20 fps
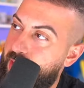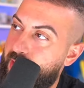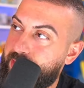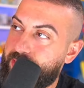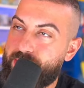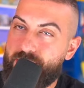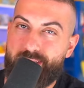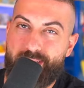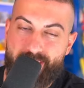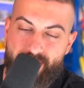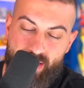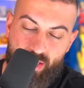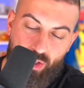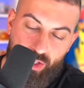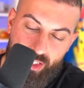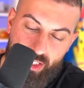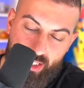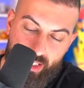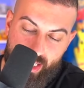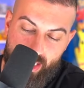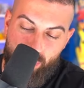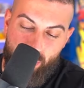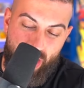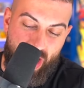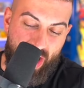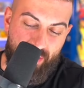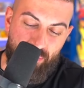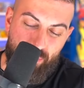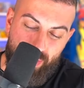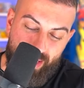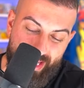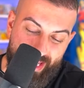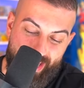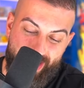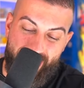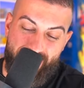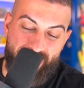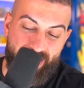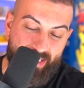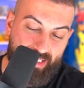actually, because the only thing is we haven't been
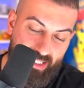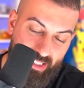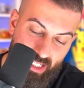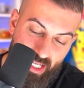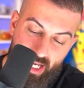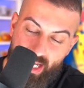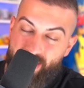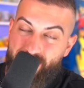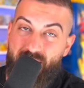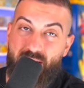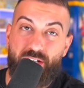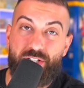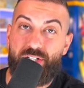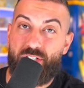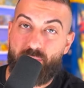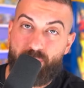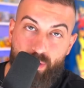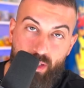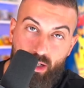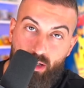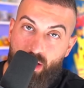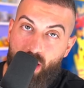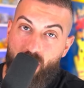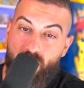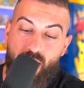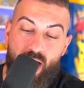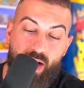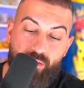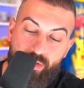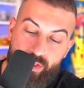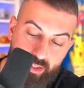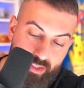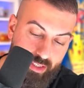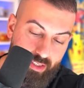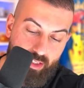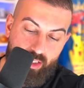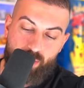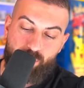getting anything. That could just be our luck, obviously.